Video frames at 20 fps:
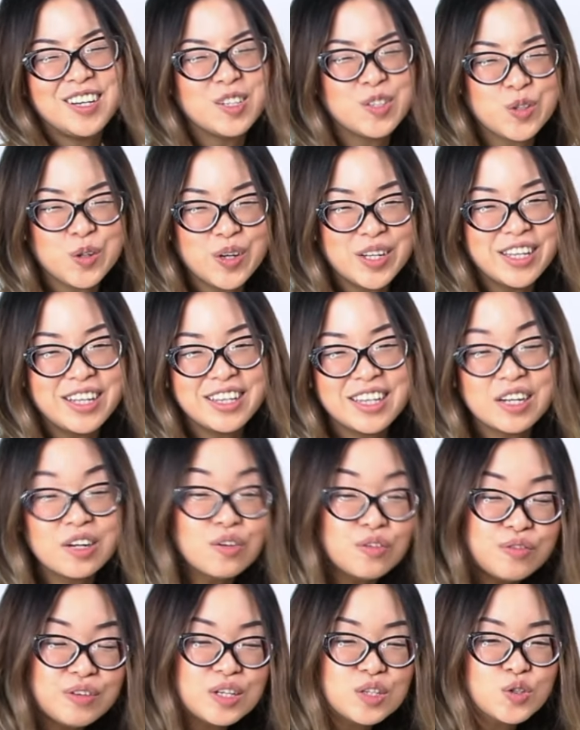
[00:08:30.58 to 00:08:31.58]
enjoy the
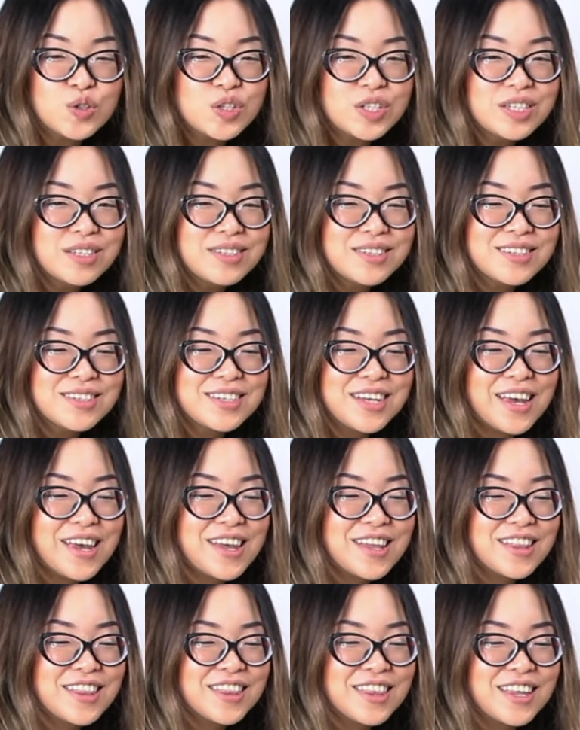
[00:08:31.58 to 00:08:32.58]
little features
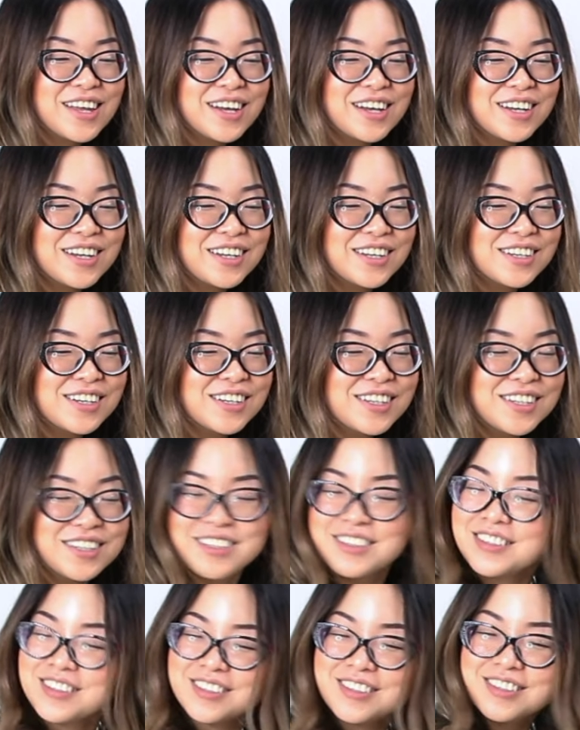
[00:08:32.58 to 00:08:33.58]
and
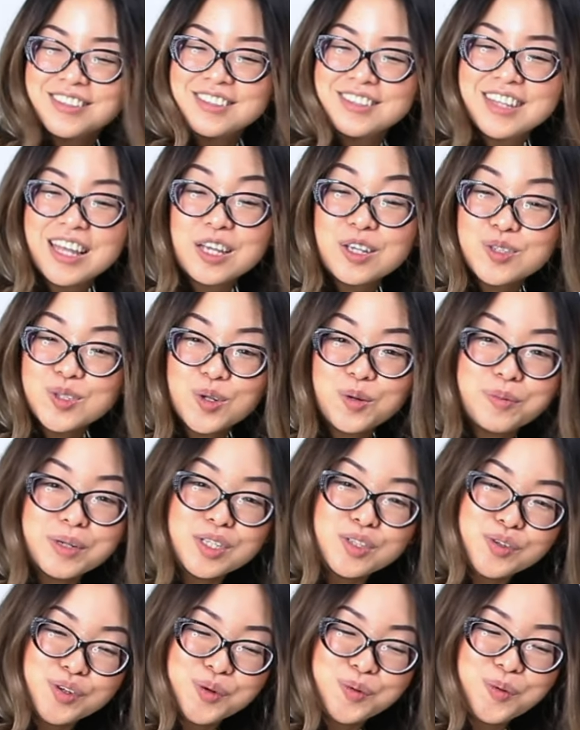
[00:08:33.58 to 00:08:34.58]
thank you so
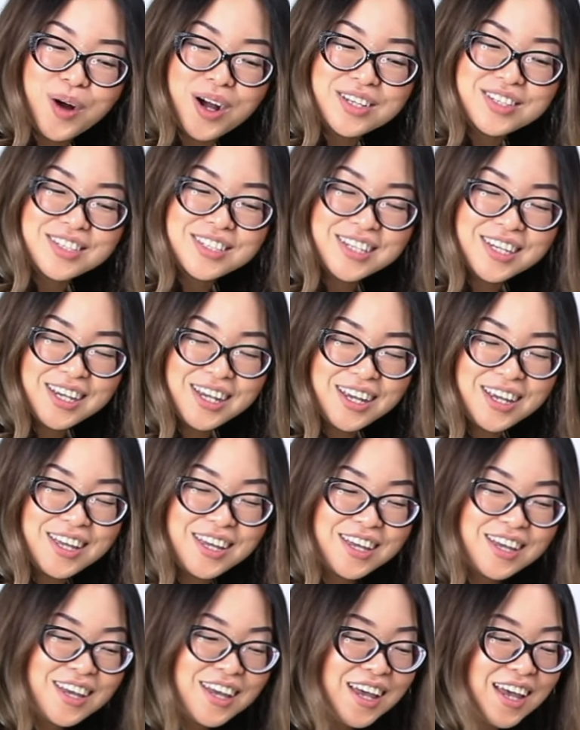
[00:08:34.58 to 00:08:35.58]
much for watching
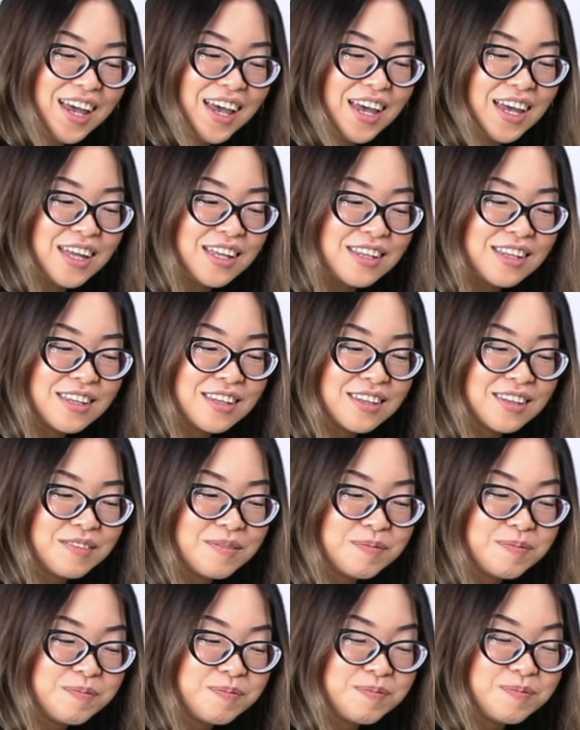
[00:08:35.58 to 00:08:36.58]

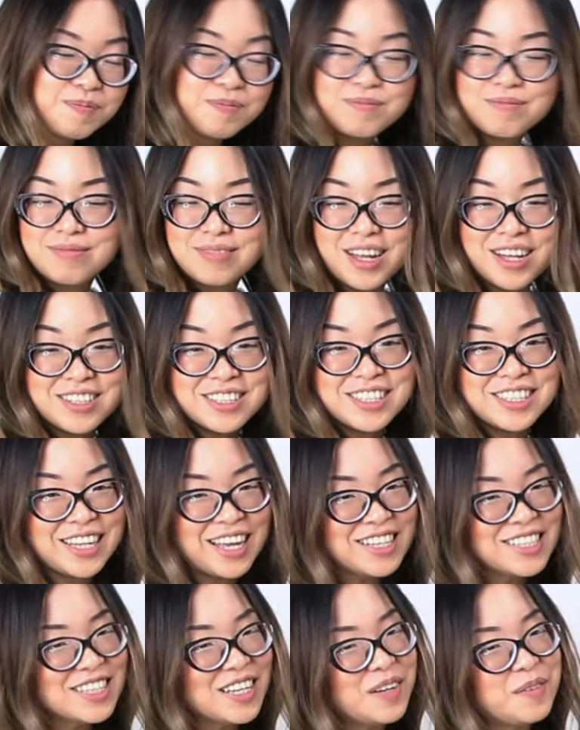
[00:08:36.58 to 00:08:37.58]
and until
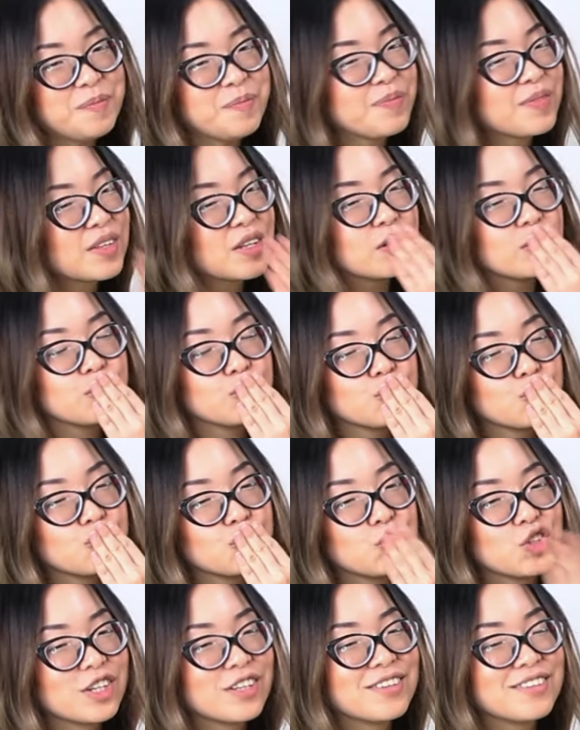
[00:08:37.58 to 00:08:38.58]
next time
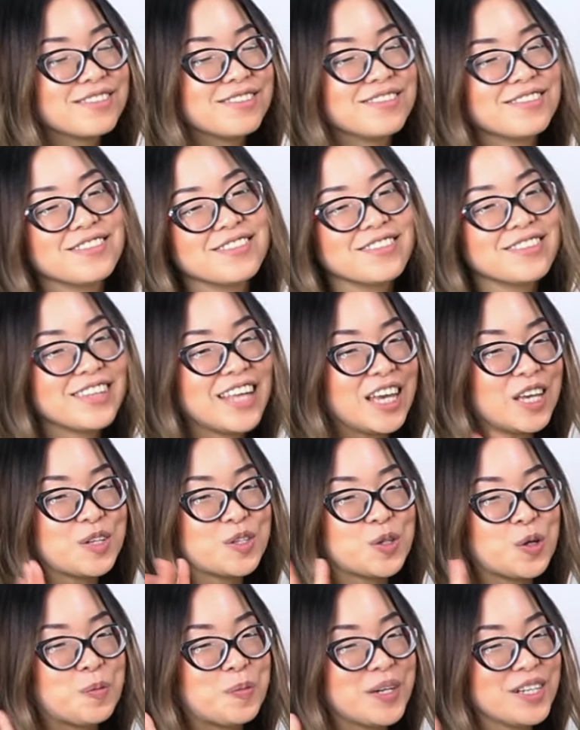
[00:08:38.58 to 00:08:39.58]
Thank you
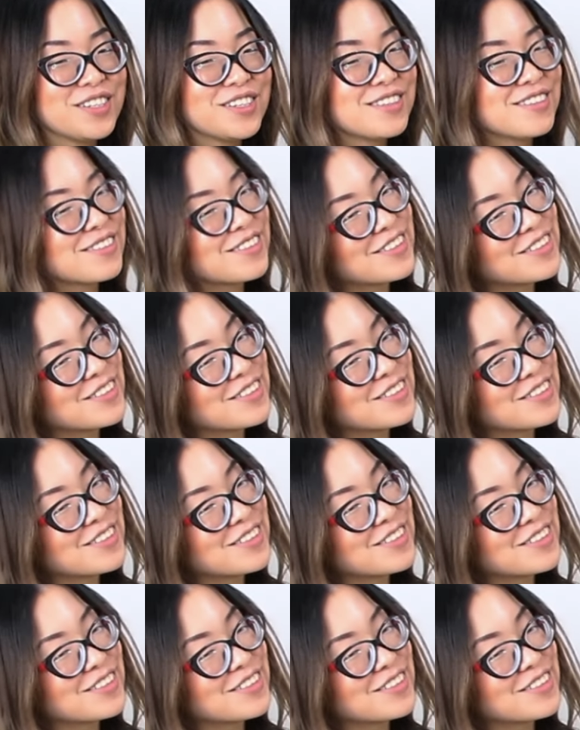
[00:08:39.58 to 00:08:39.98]
so much.